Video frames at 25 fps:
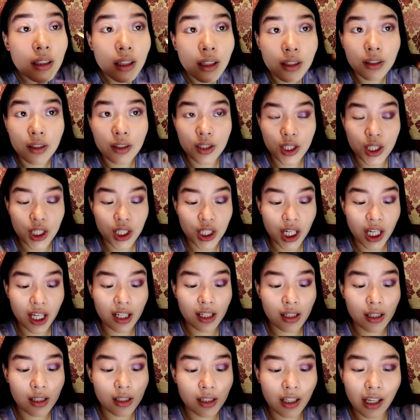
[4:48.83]
and the
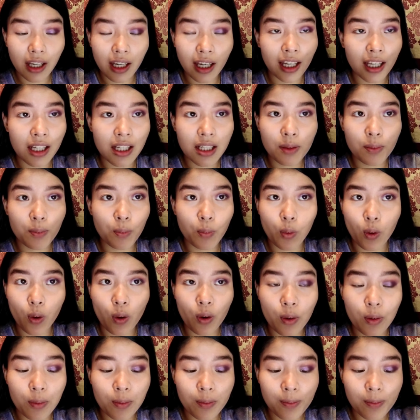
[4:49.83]
shade is bomb.